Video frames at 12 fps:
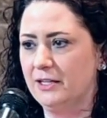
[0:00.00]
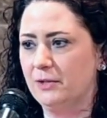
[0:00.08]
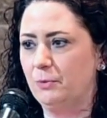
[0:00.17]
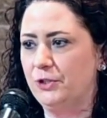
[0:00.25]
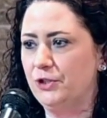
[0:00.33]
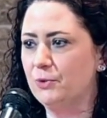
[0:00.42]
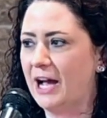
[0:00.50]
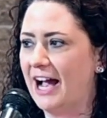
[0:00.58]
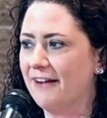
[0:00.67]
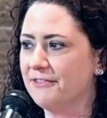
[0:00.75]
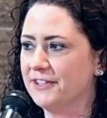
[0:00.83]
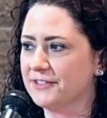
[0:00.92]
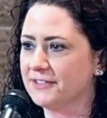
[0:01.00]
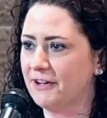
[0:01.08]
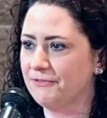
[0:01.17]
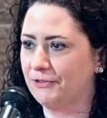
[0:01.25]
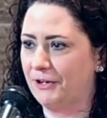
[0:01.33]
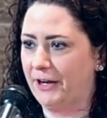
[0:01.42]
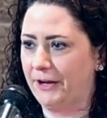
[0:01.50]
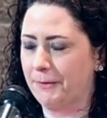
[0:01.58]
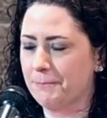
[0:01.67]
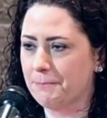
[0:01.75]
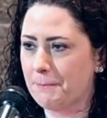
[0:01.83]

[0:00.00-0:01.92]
When you have the suffering,